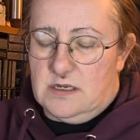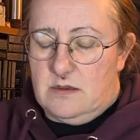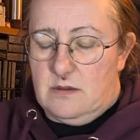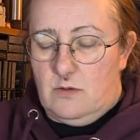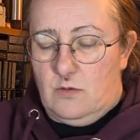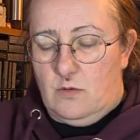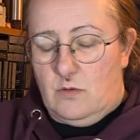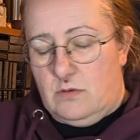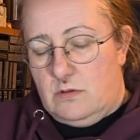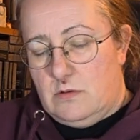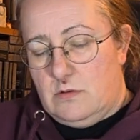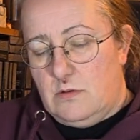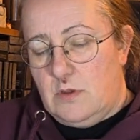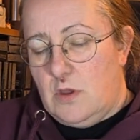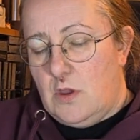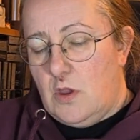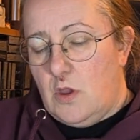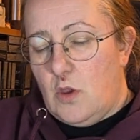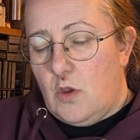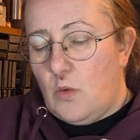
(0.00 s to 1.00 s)
so
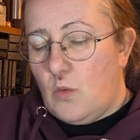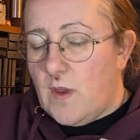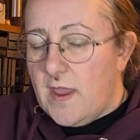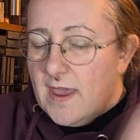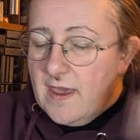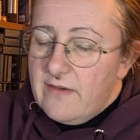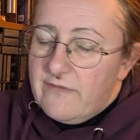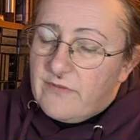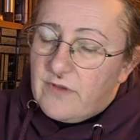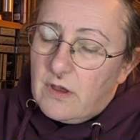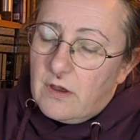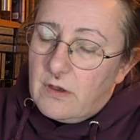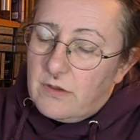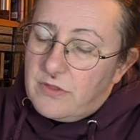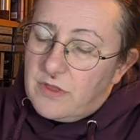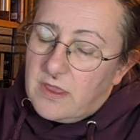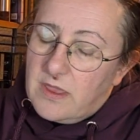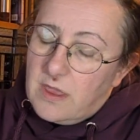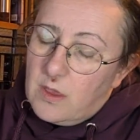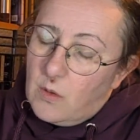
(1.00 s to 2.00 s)
we have
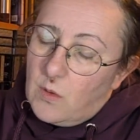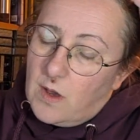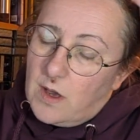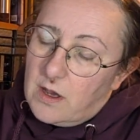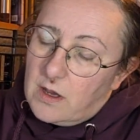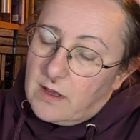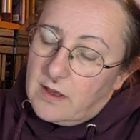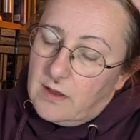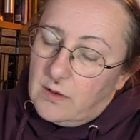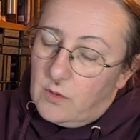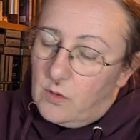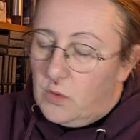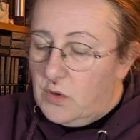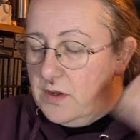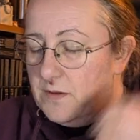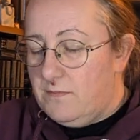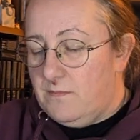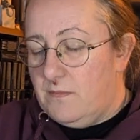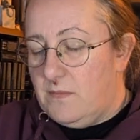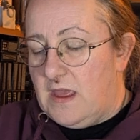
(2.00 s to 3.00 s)
got the QR
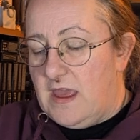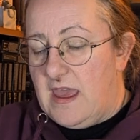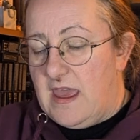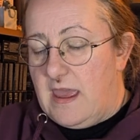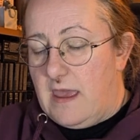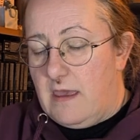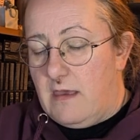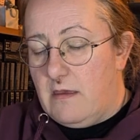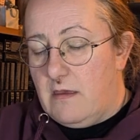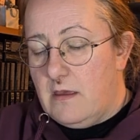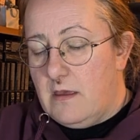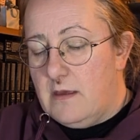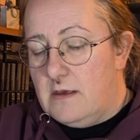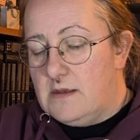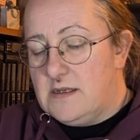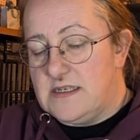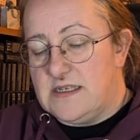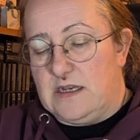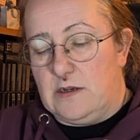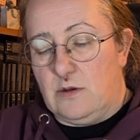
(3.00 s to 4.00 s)
code here
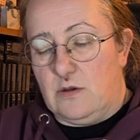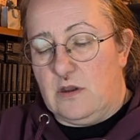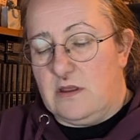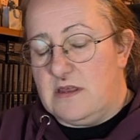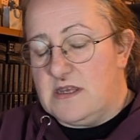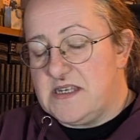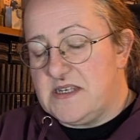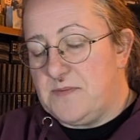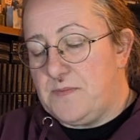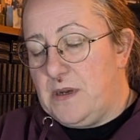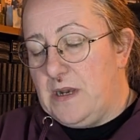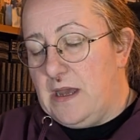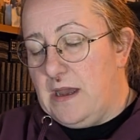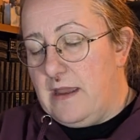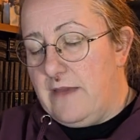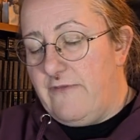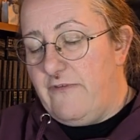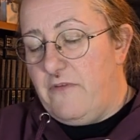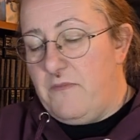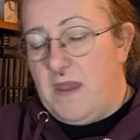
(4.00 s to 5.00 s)
to look at the
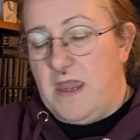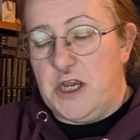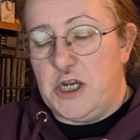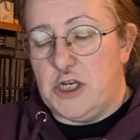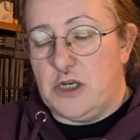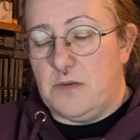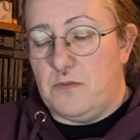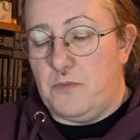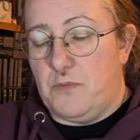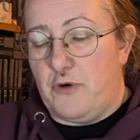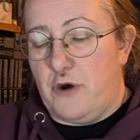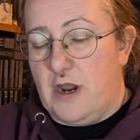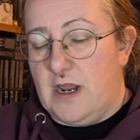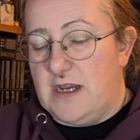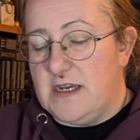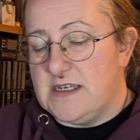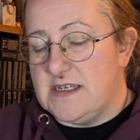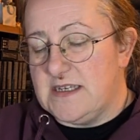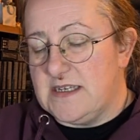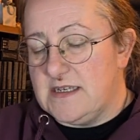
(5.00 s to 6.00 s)
supply information and
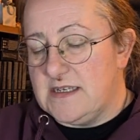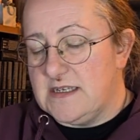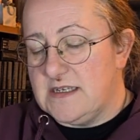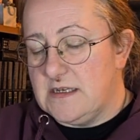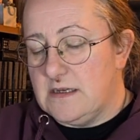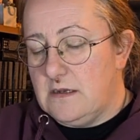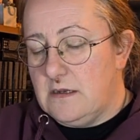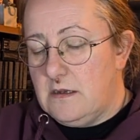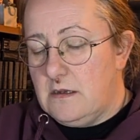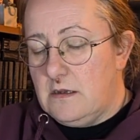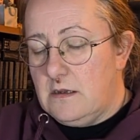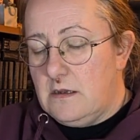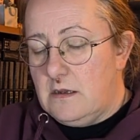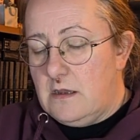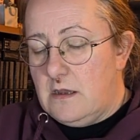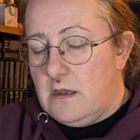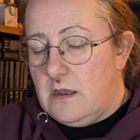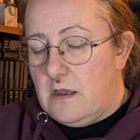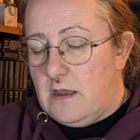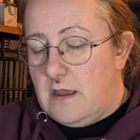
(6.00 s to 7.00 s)
prices,
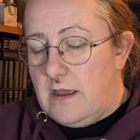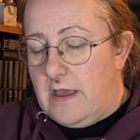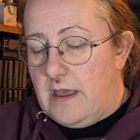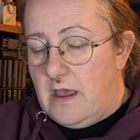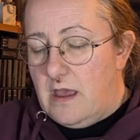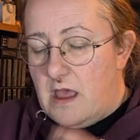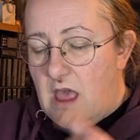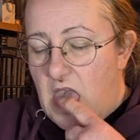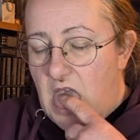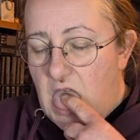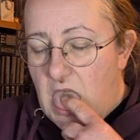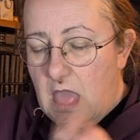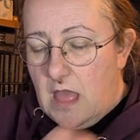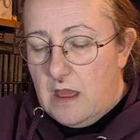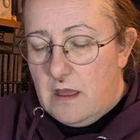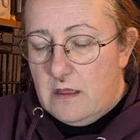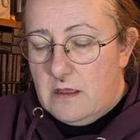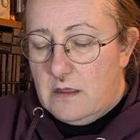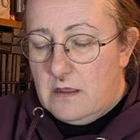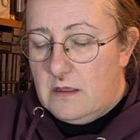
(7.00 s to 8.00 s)
and